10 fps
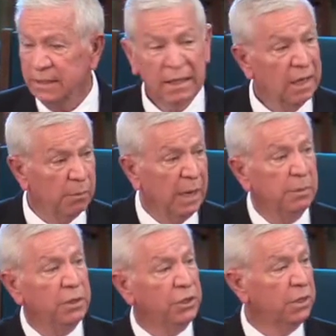And
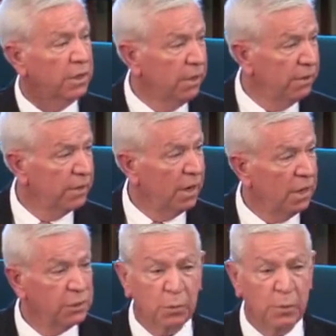maybe she'll carry the
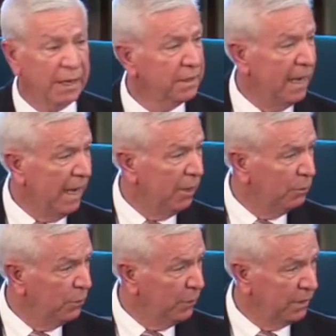gospel back to
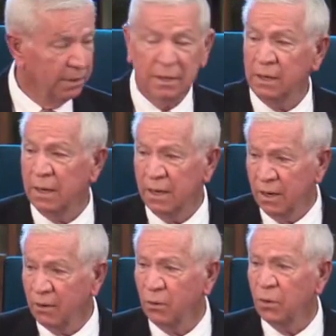Iowa with her.
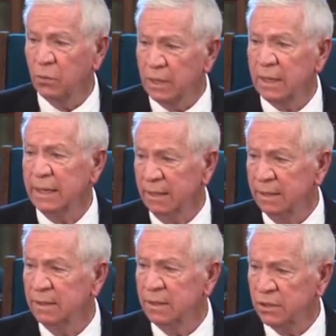Lord willing,
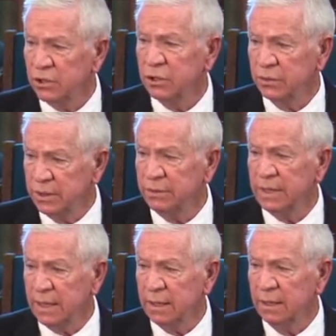she'll do
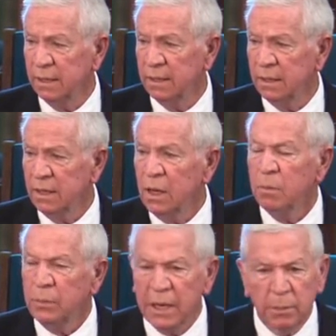that.
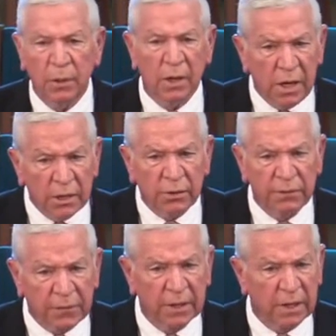People are hungry
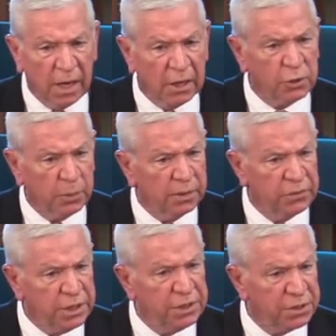for the gospel of
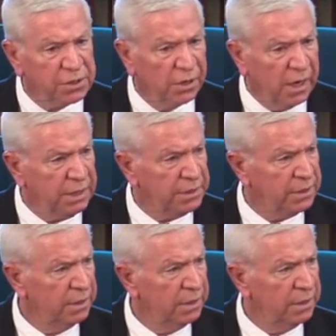Jesus Christ.